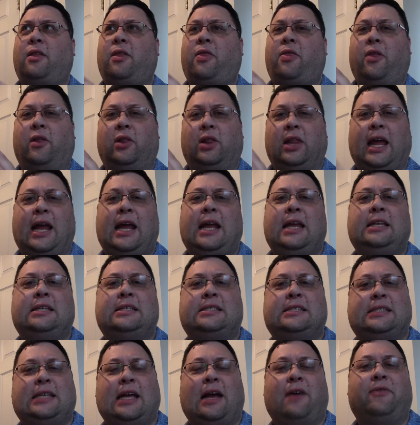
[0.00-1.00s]
the late
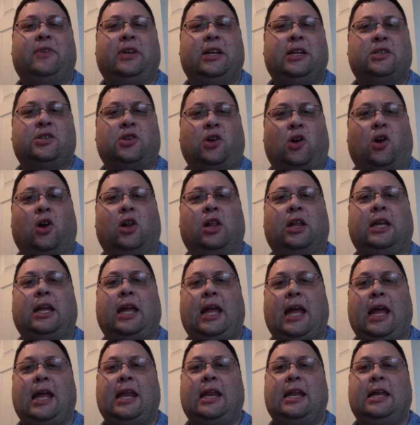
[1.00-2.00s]
70s, early
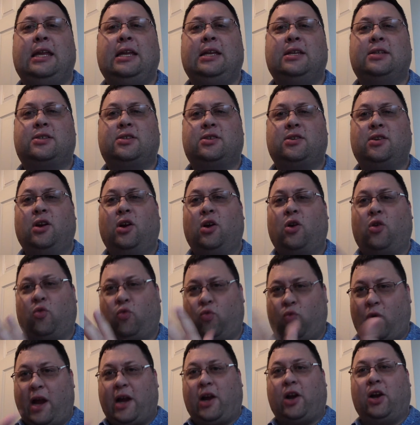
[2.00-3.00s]
80s
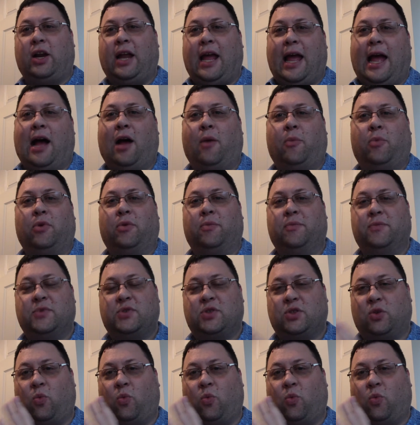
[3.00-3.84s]
record albums,